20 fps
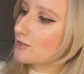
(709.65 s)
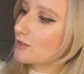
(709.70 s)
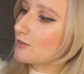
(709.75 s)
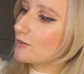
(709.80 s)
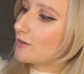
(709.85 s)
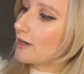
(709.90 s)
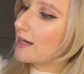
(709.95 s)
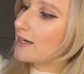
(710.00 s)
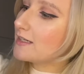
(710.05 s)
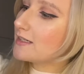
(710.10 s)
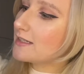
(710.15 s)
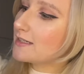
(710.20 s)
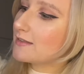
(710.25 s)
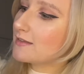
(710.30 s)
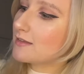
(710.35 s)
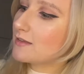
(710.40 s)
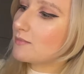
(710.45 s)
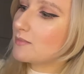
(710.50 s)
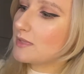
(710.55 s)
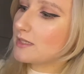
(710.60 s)
right in
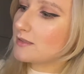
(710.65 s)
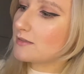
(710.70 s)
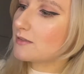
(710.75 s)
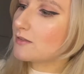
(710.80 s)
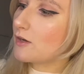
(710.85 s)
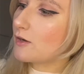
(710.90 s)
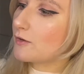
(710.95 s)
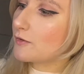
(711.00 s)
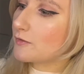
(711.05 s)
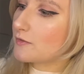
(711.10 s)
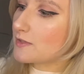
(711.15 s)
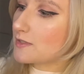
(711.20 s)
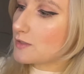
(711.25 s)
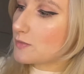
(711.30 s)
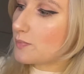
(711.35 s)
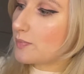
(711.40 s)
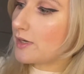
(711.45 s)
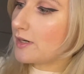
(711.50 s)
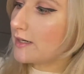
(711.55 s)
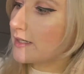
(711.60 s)
the middle of this
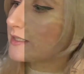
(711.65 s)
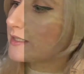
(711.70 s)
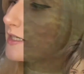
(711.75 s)
part,